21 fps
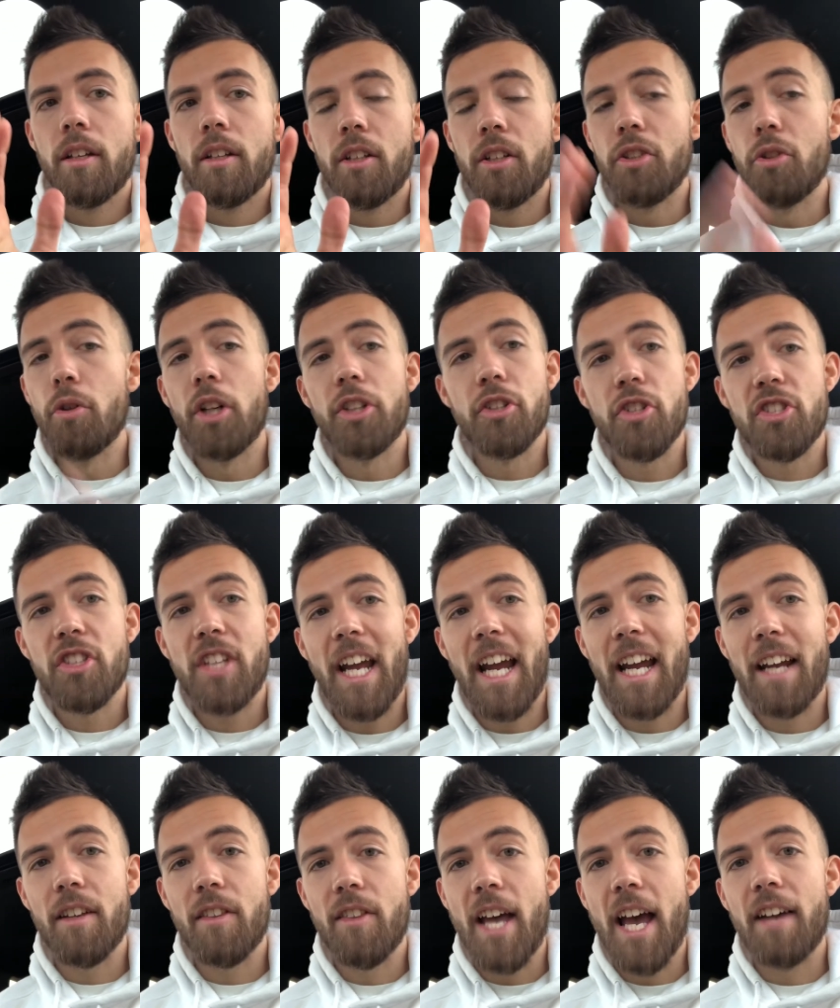you
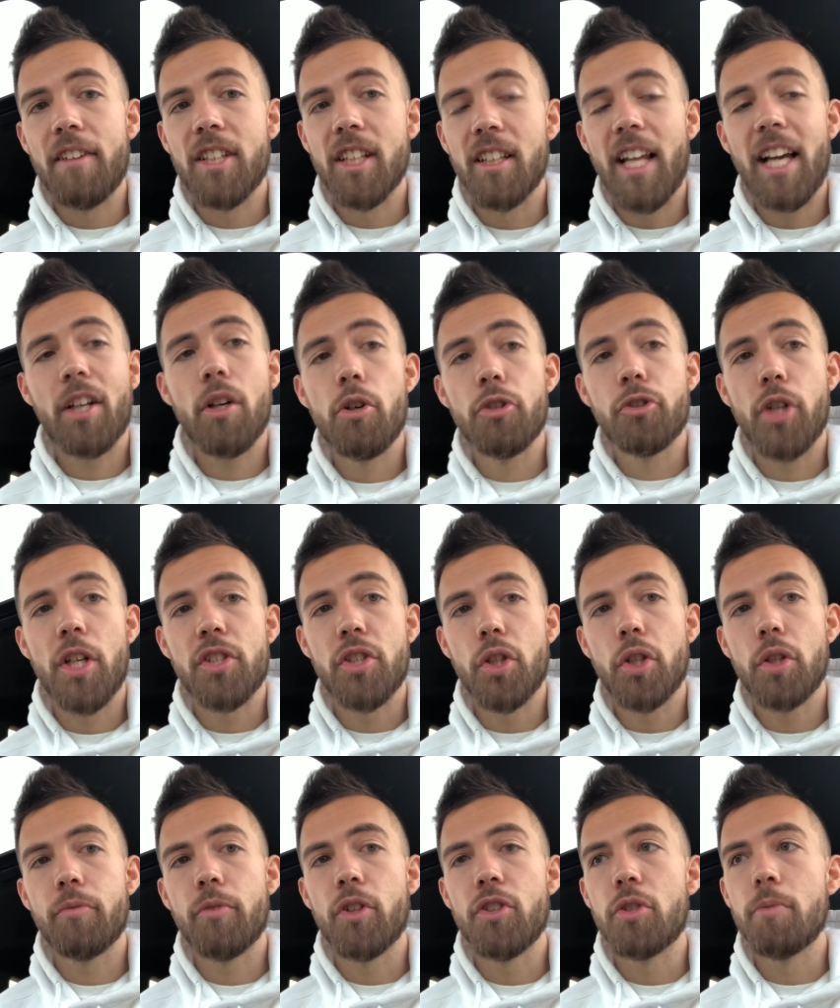understand that to let go and trust the
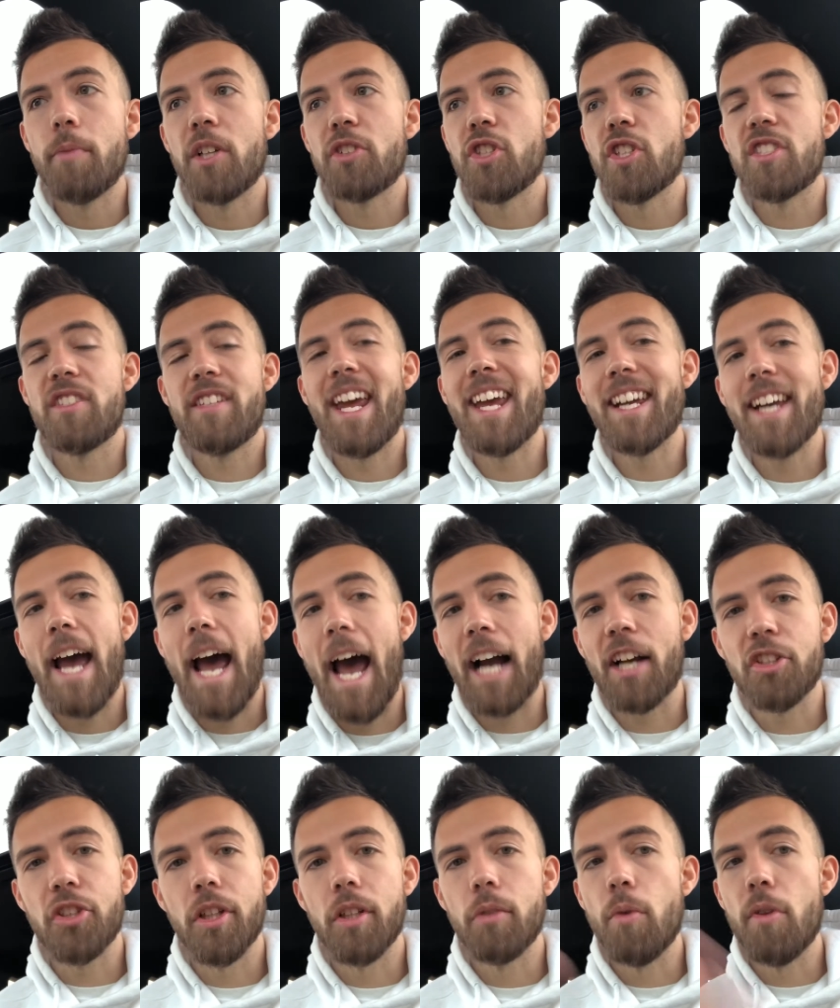universe, you must just take
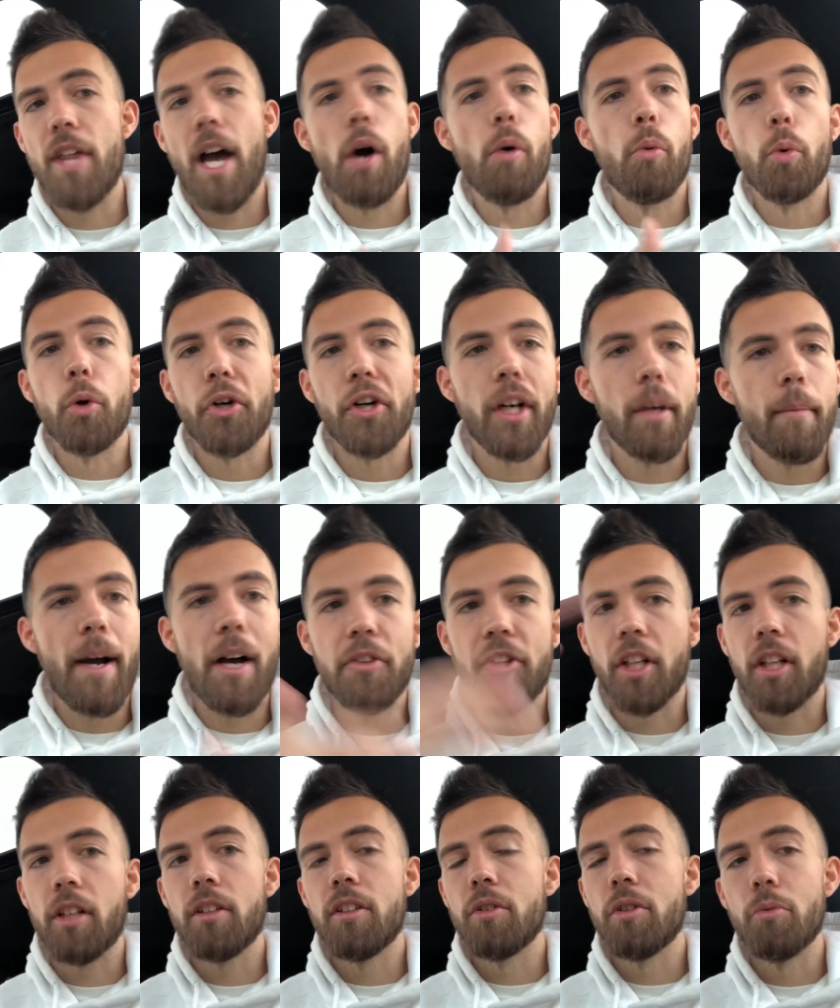action without worrying about the,
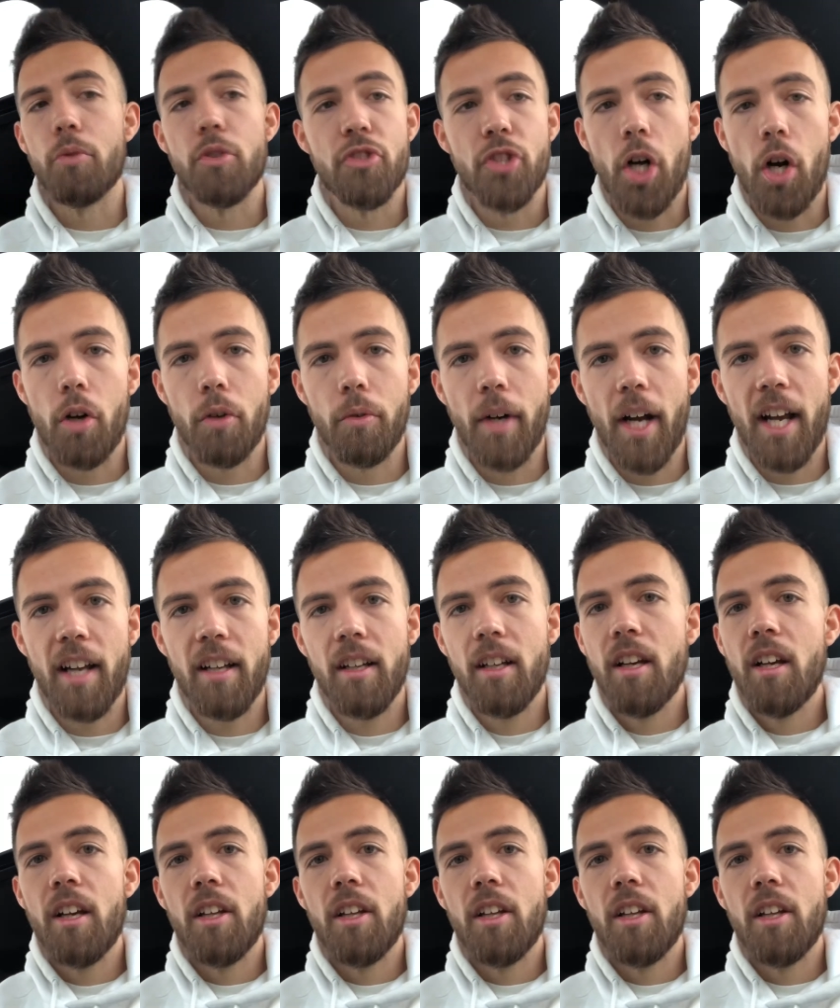the result, right?